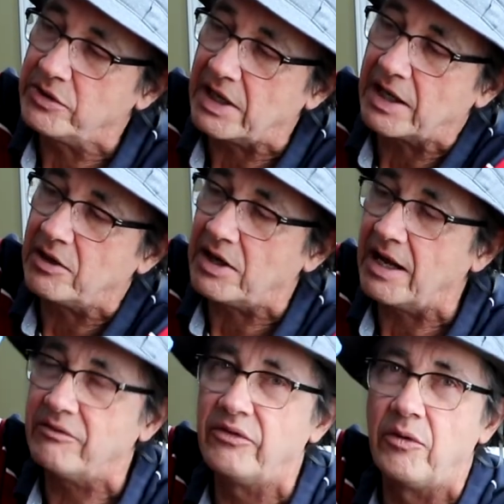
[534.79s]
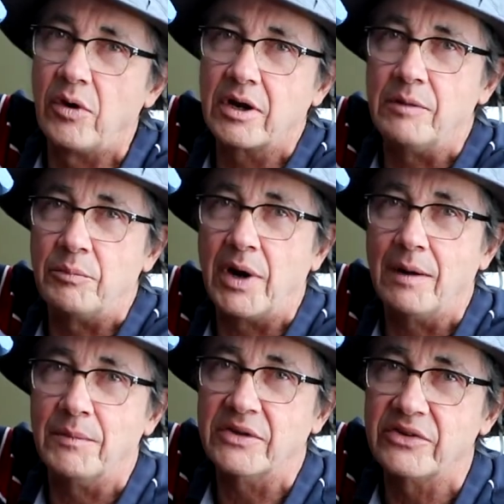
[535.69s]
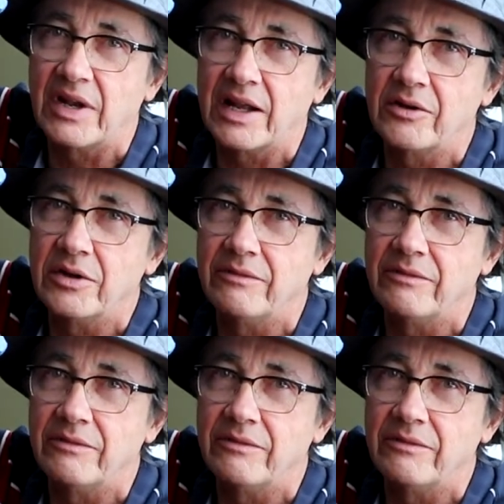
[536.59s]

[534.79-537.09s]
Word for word: and then I could have had four compartments that I could